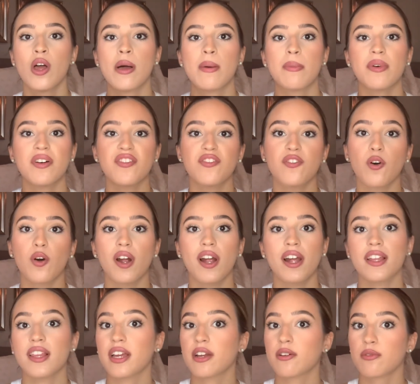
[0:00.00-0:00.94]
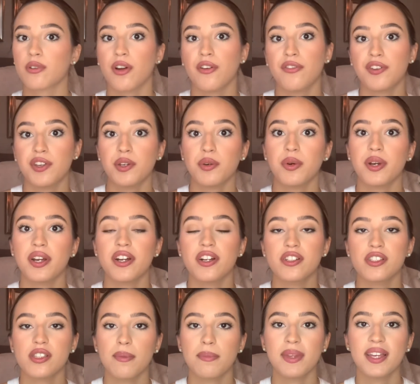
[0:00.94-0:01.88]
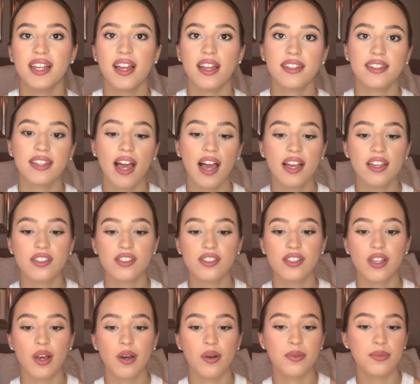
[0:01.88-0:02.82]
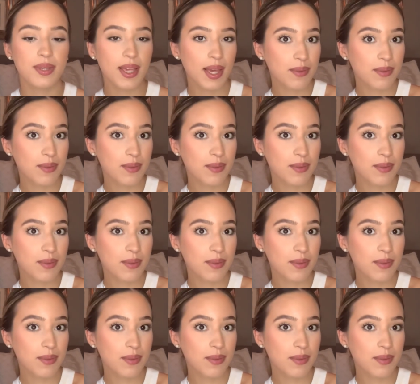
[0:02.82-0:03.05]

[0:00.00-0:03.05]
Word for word: before I like review it or something like that. So yeah.